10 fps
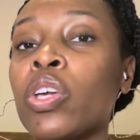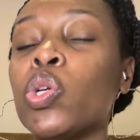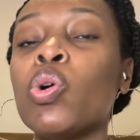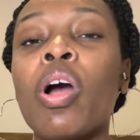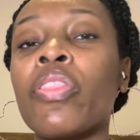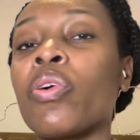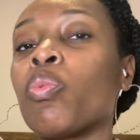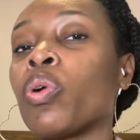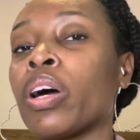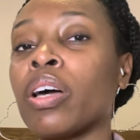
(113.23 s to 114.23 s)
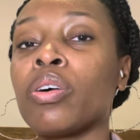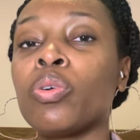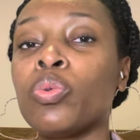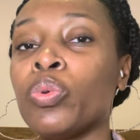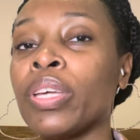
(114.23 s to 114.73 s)
You are the one
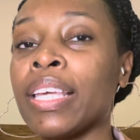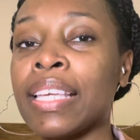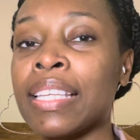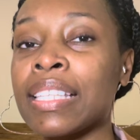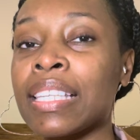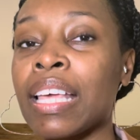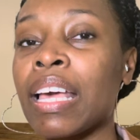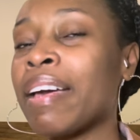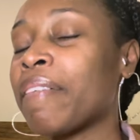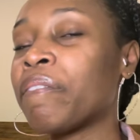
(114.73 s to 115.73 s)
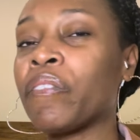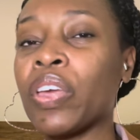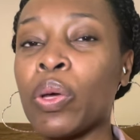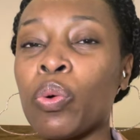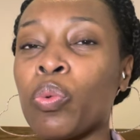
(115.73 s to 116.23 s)
who is
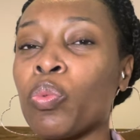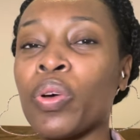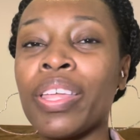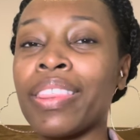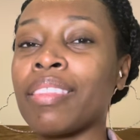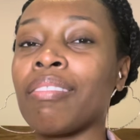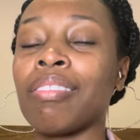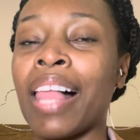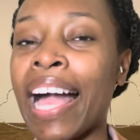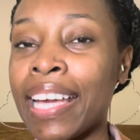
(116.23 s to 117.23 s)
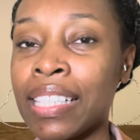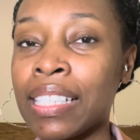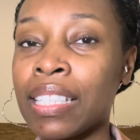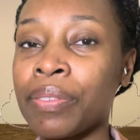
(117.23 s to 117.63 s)
filled with light.